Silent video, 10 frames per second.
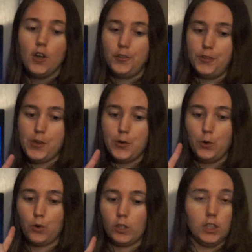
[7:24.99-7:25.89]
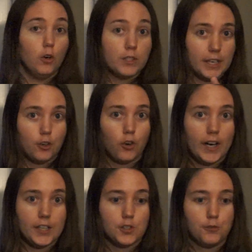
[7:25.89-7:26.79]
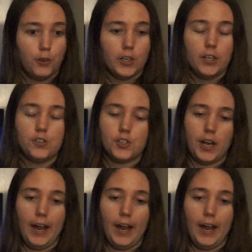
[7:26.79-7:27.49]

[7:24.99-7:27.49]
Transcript: new closing credits footage,